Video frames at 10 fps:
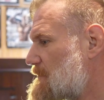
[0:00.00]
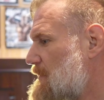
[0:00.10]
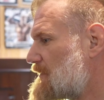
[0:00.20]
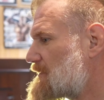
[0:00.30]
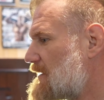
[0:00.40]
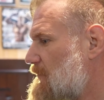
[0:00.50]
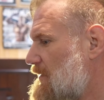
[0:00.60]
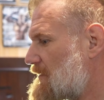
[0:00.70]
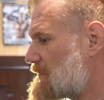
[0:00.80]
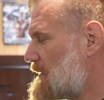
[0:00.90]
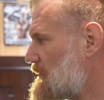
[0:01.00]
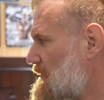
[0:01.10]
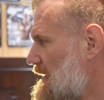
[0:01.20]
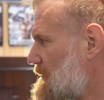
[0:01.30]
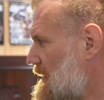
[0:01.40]
built on what other people
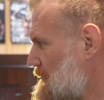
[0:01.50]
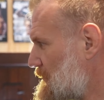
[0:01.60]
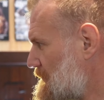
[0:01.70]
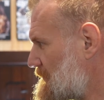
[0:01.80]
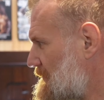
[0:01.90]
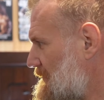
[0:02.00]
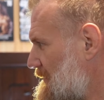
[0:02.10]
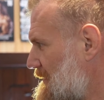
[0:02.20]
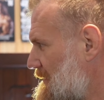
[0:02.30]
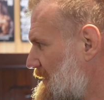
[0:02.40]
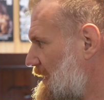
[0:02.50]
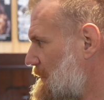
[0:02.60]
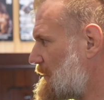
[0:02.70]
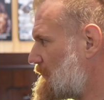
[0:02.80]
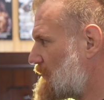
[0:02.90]
think about you,
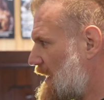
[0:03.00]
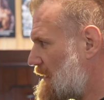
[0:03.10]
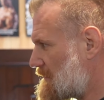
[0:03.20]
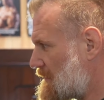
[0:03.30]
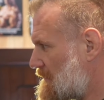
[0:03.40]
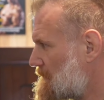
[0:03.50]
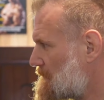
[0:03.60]
not reality.